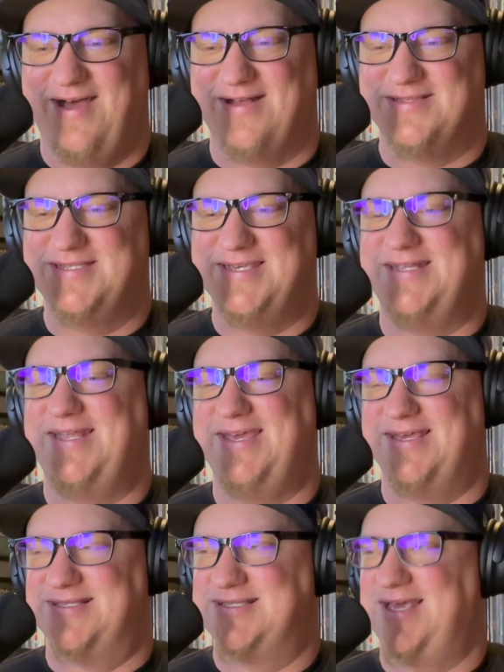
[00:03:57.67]

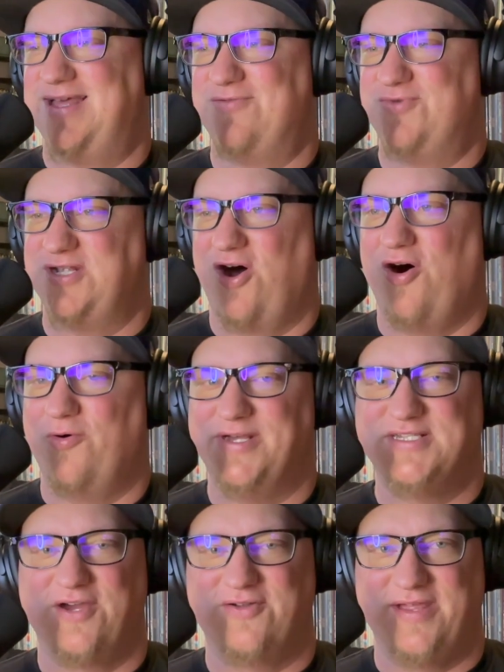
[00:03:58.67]
CDs, and would
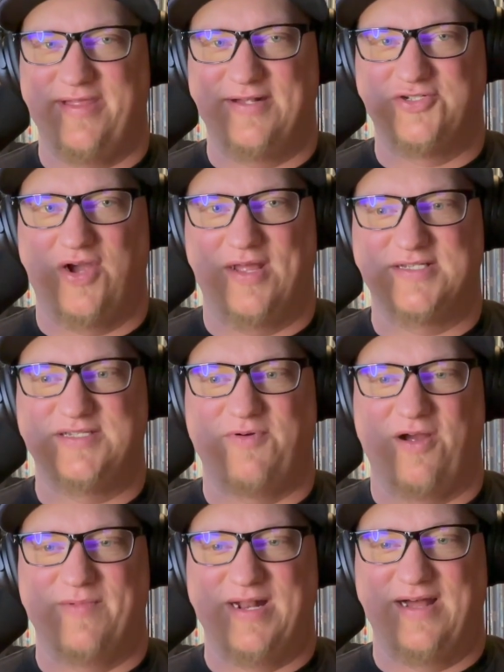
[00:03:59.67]
always go to the electronics
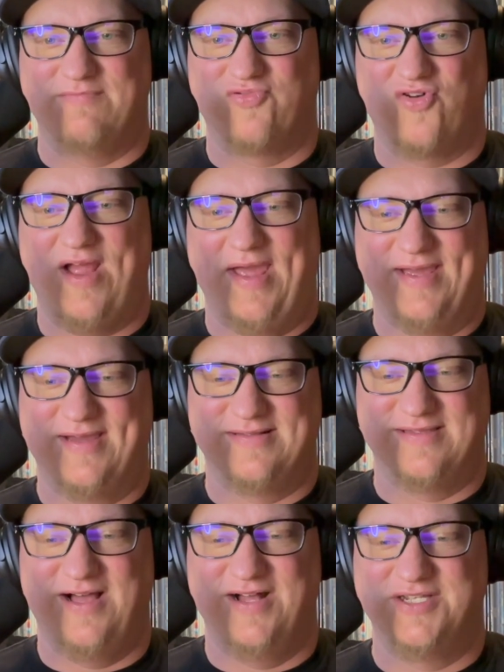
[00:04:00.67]
department on break
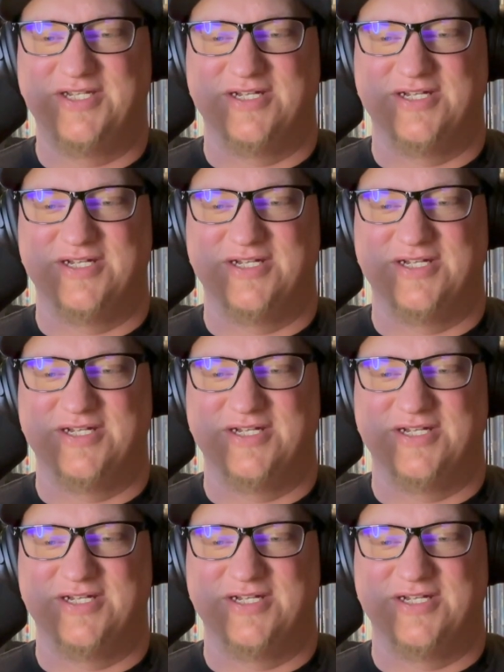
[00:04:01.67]
and lunch